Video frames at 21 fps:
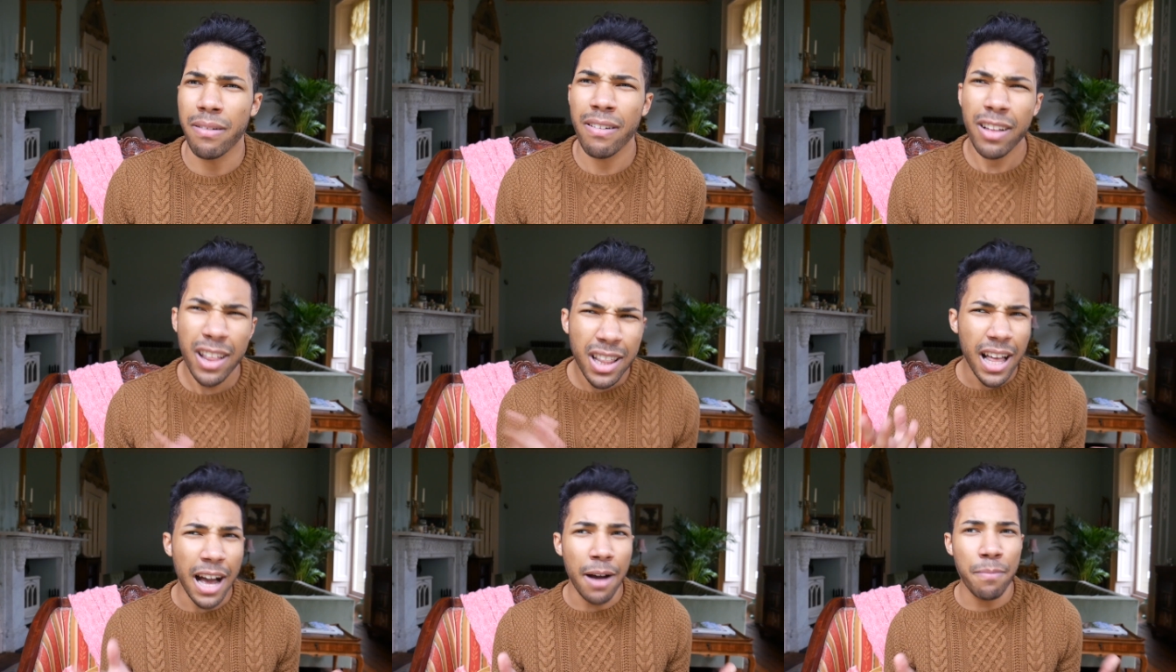
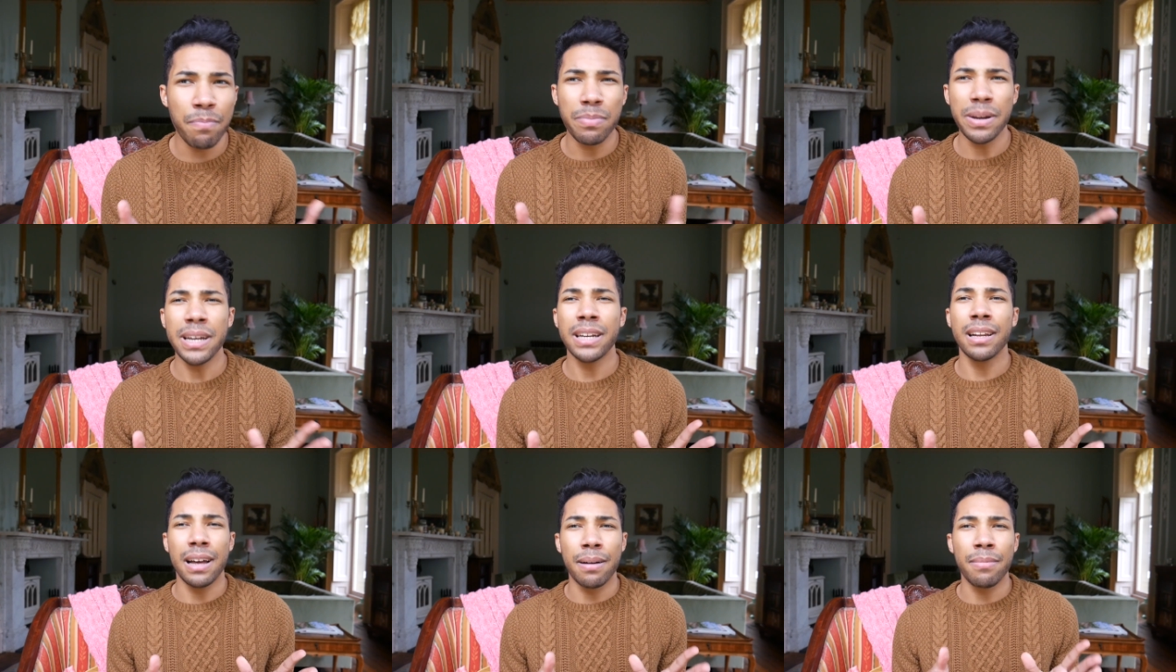Well, I'm
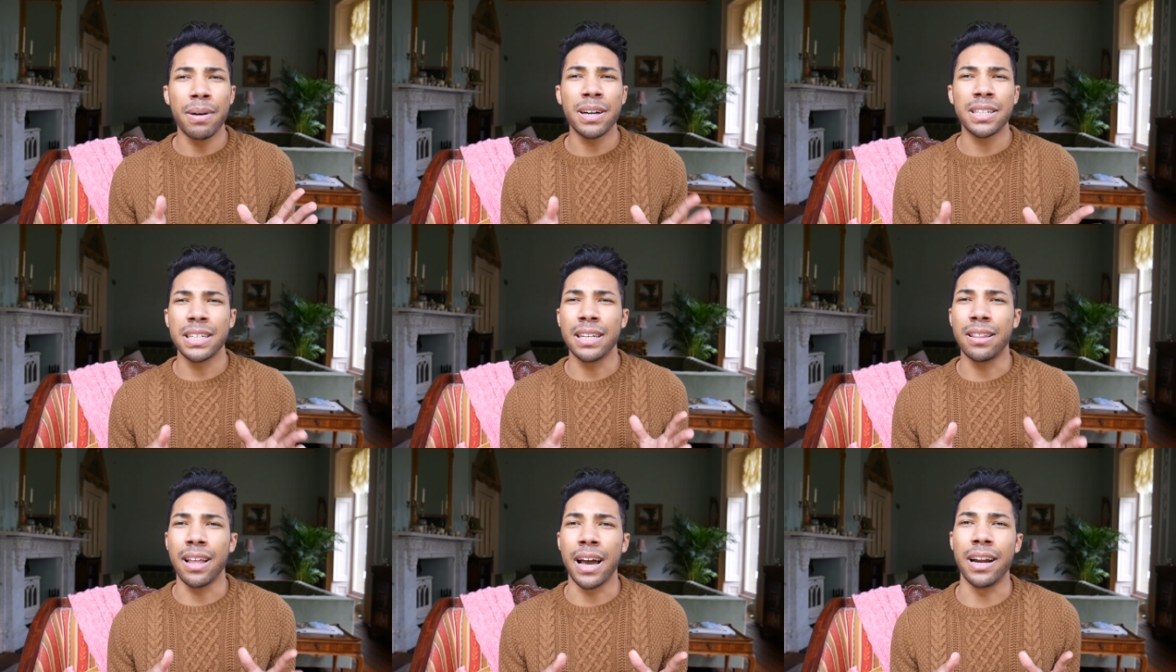being, I'm
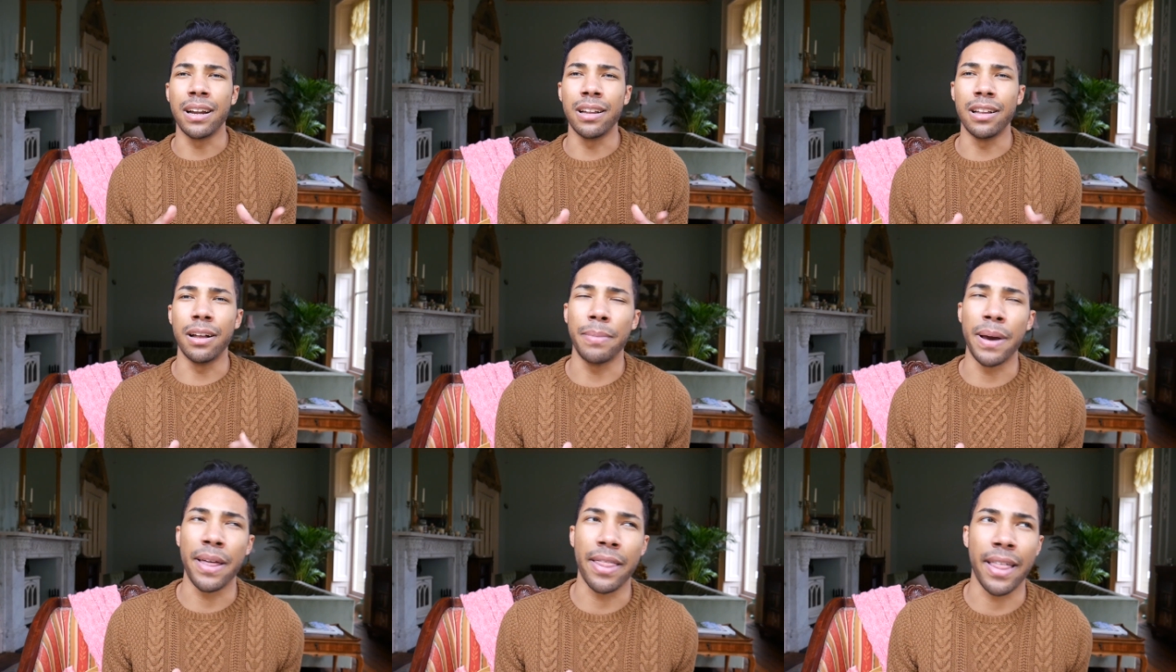actually lying a
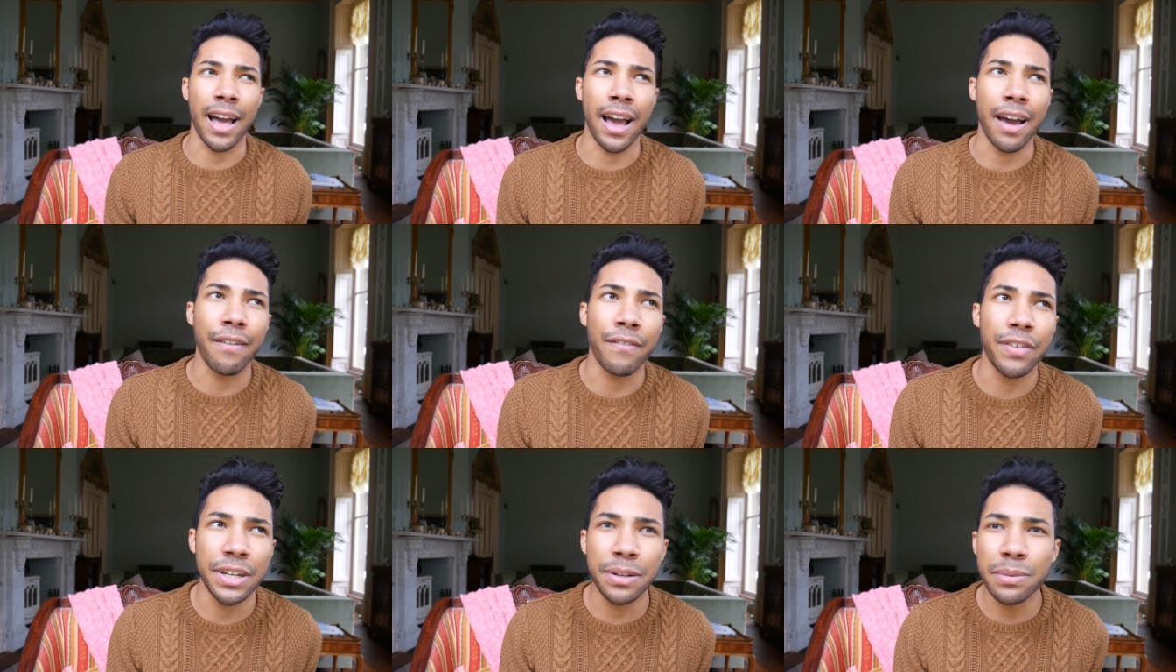little bit
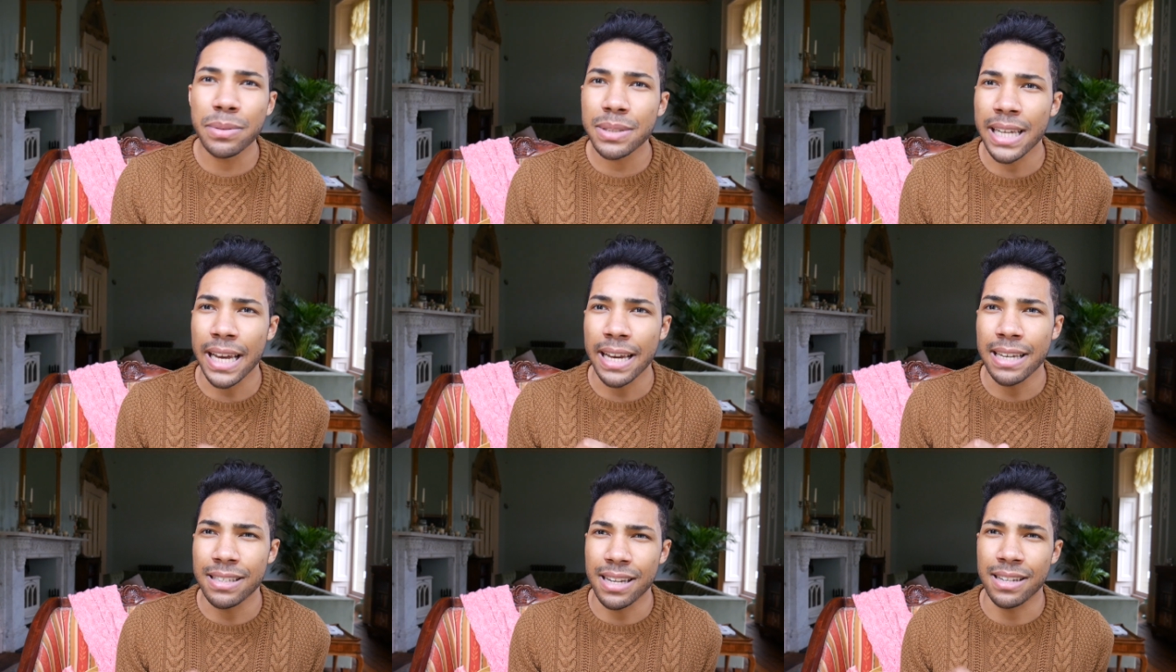there. They don't
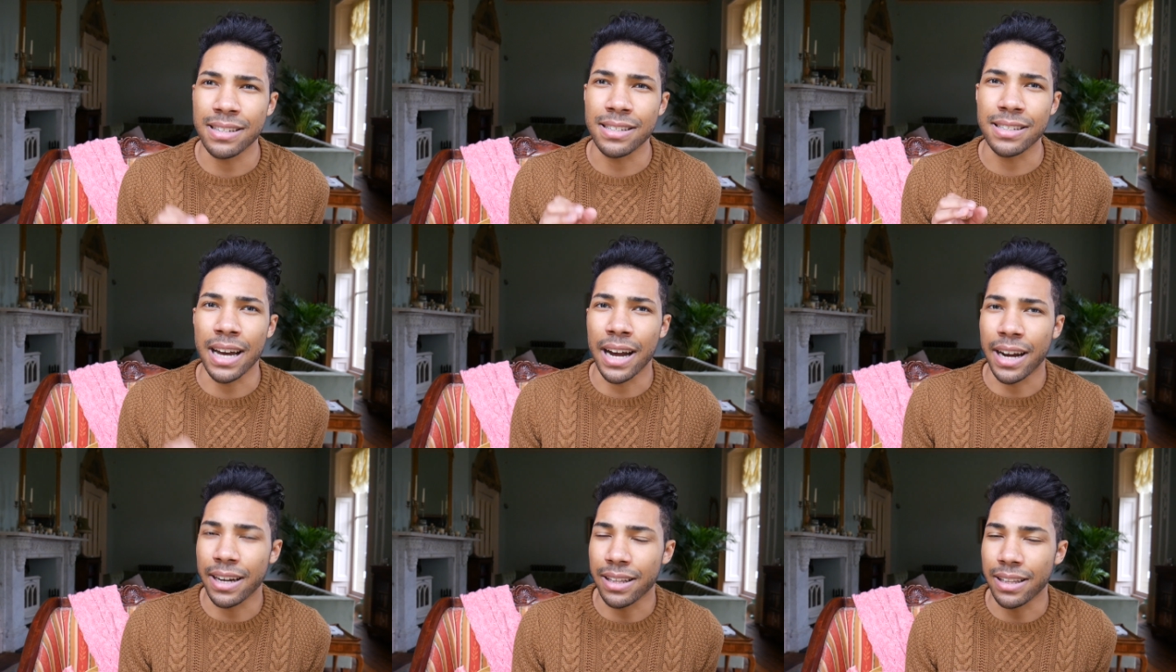taste
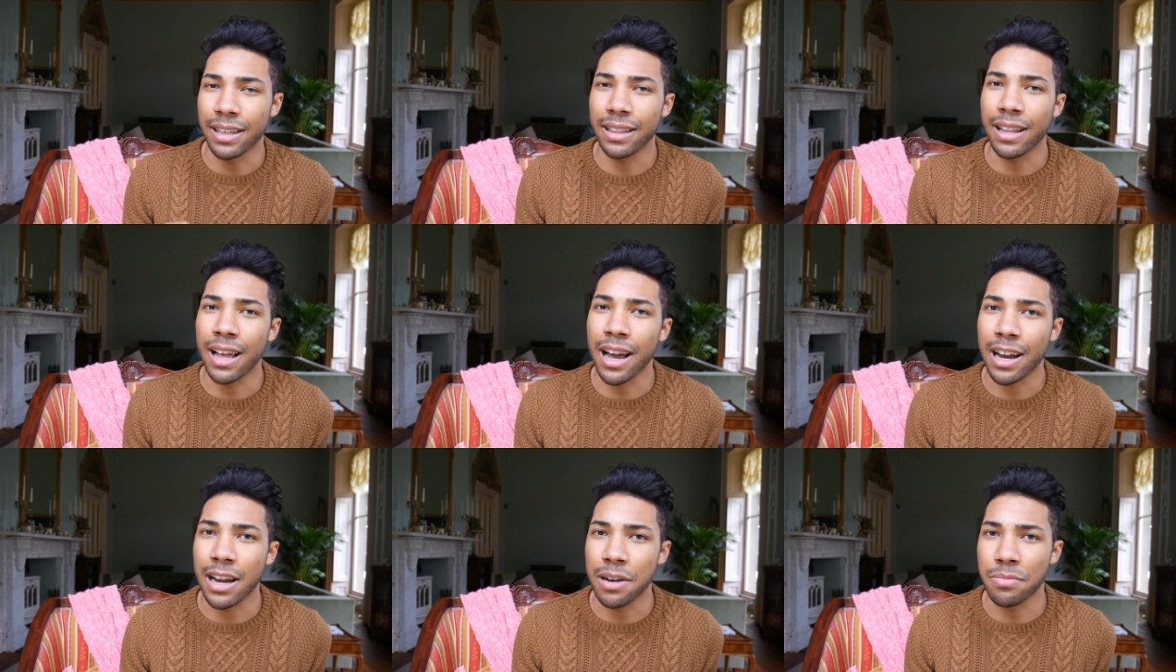exactly
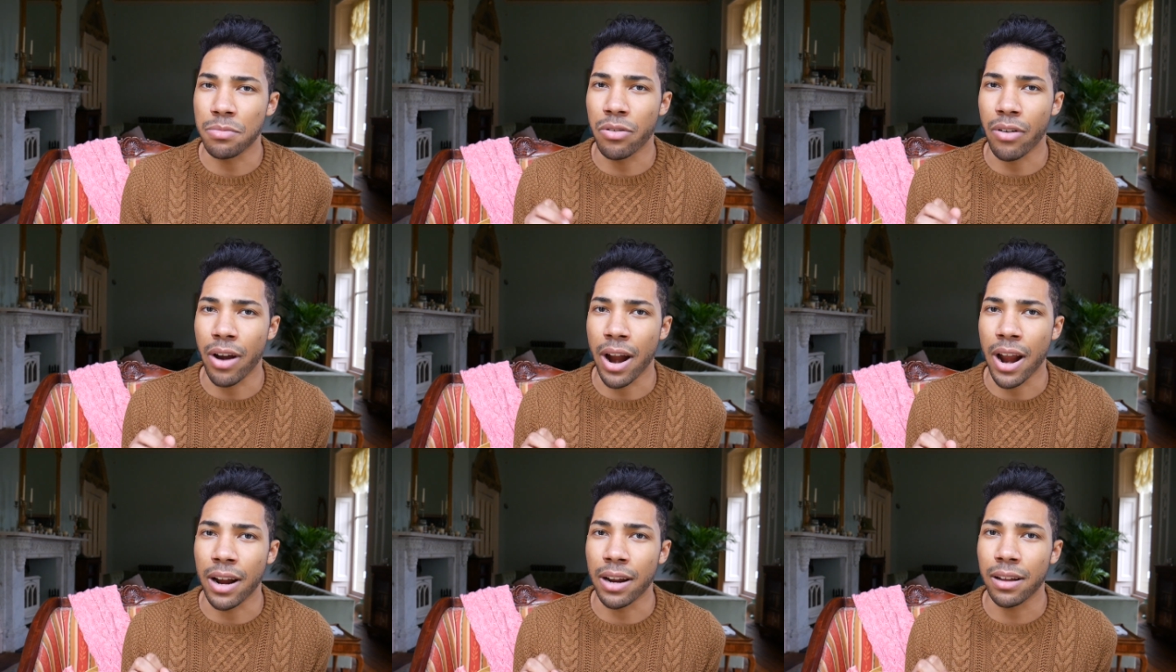like a
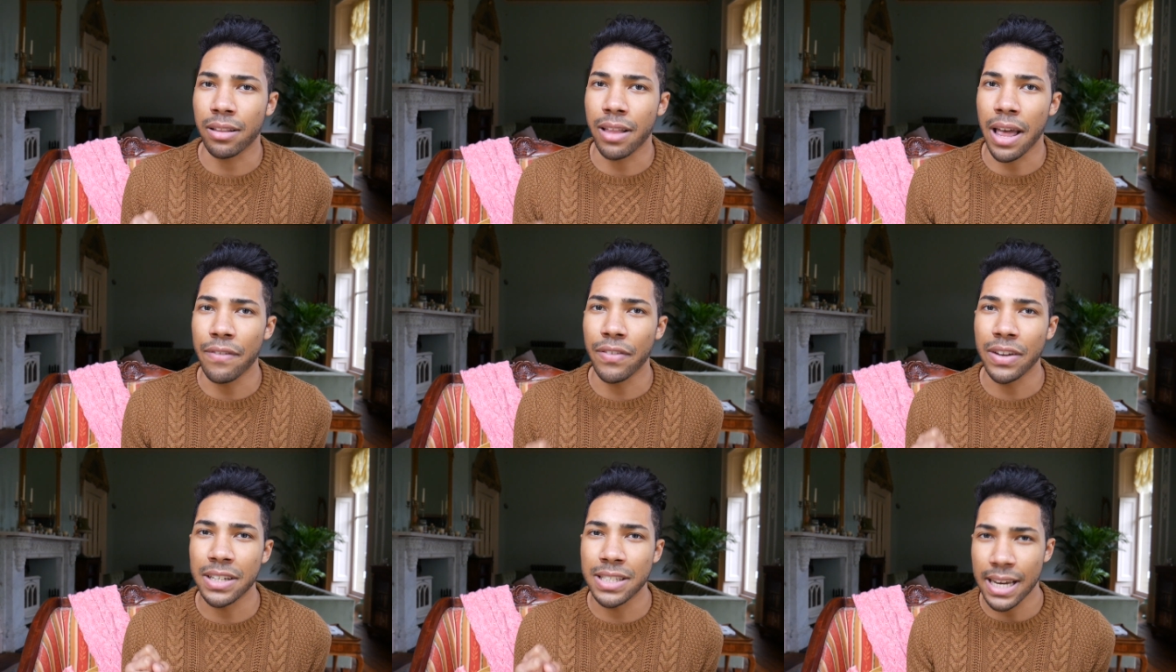meringue.
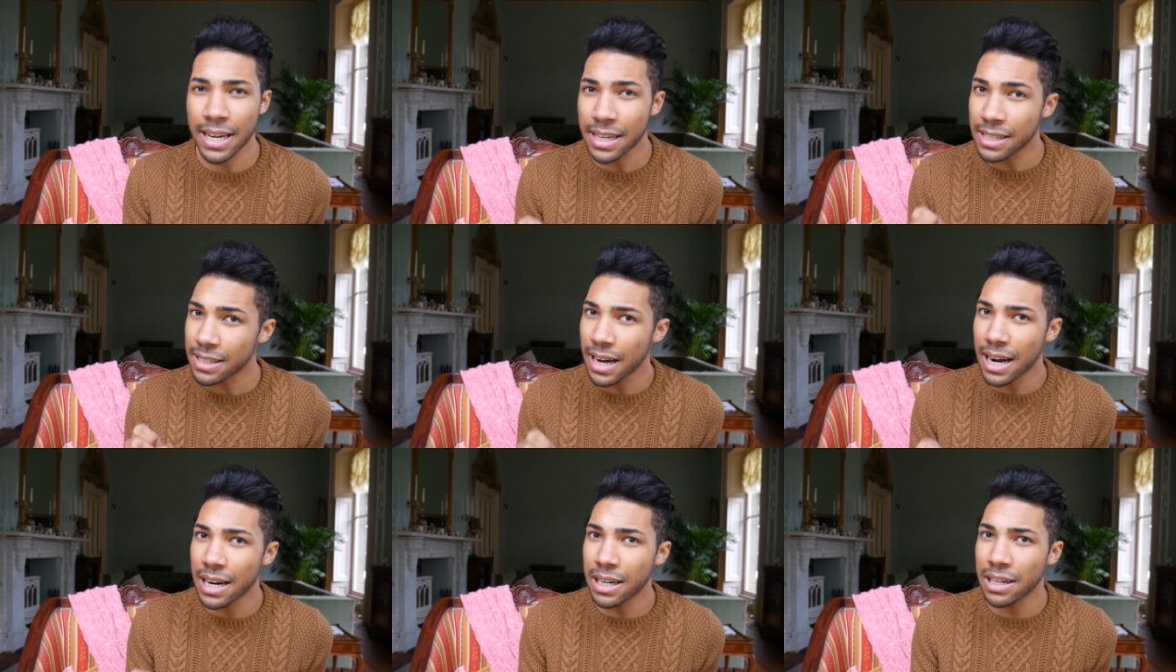Like, they
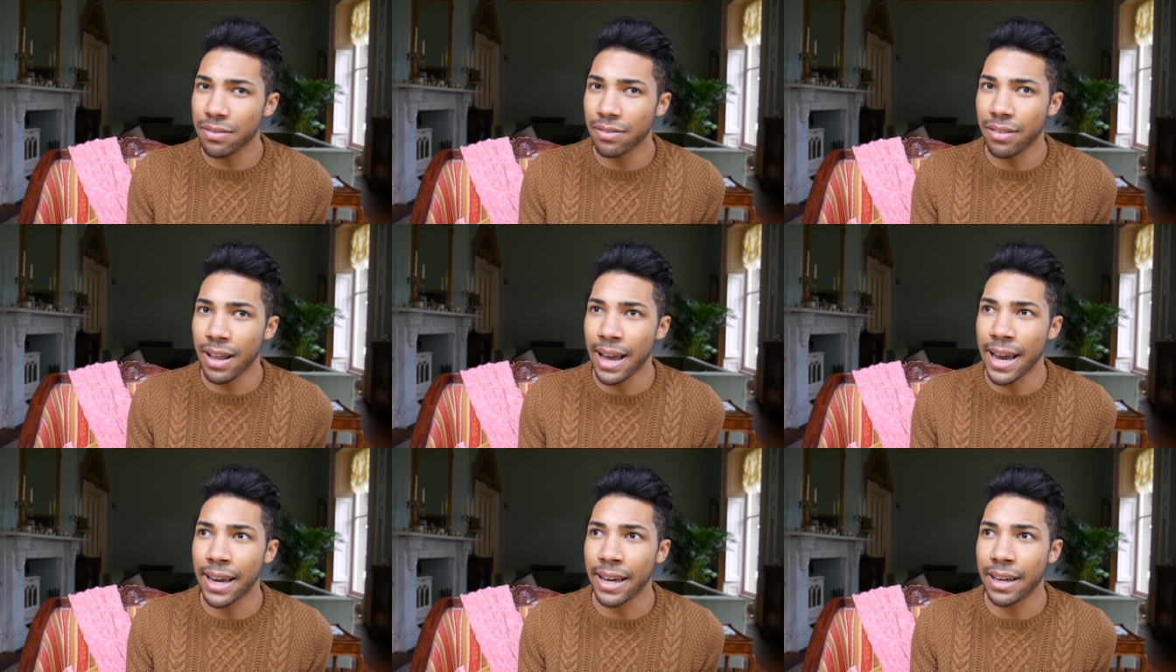taste kind of
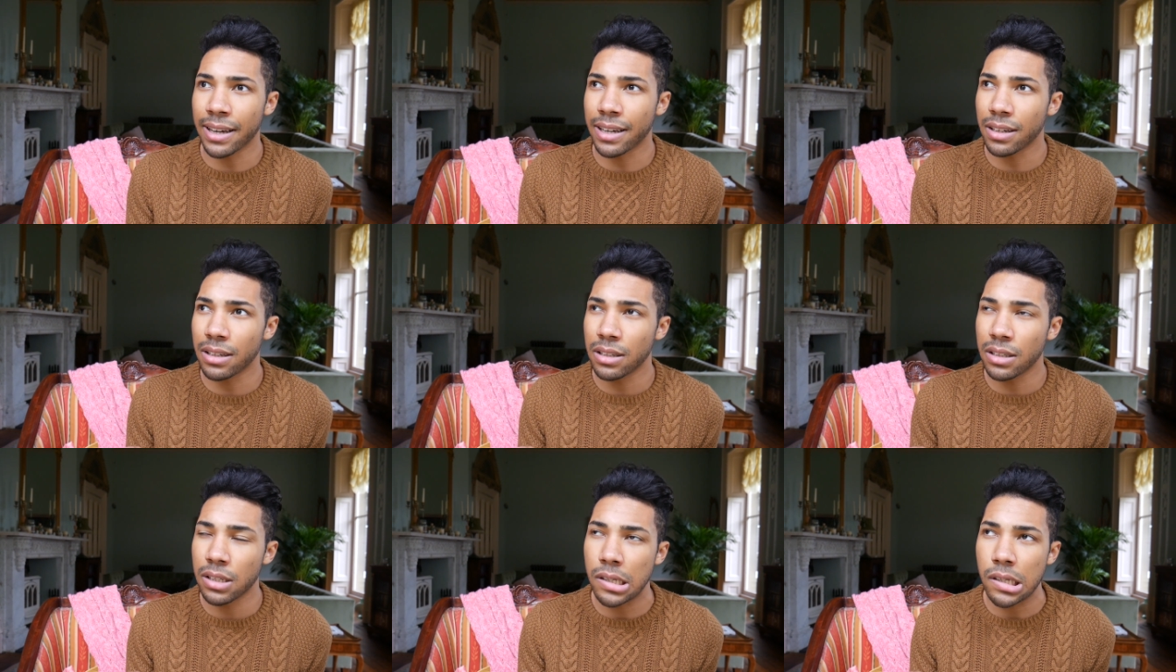like